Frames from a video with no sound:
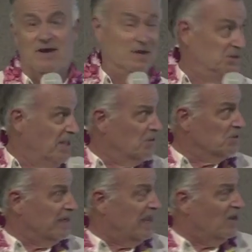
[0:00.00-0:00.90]
in San Jose,
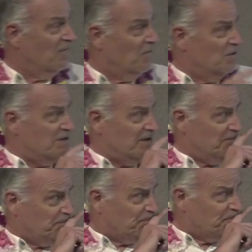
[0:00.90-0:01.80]
California,
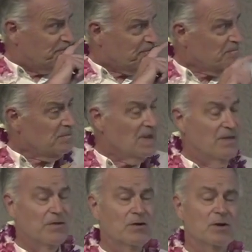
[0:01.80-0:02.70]

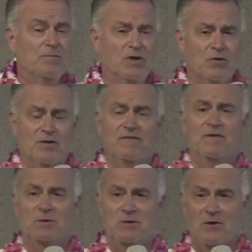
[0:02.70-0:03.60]
their computer
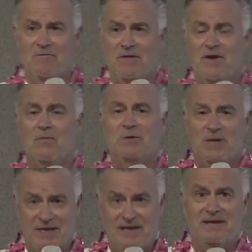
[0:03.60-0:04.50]
division over there, which I
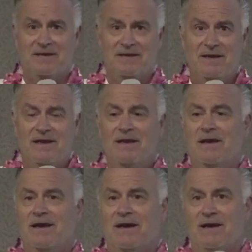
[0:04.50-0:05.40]
did.
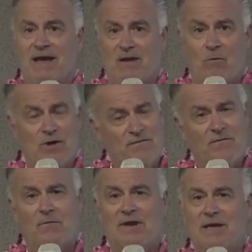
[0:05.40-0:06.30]
Uh, I uh, had a wonderful
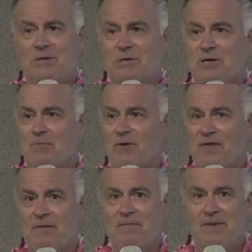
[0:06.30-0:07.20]
relationship with
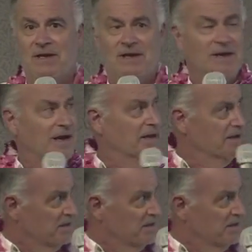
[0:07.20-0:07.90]
him. he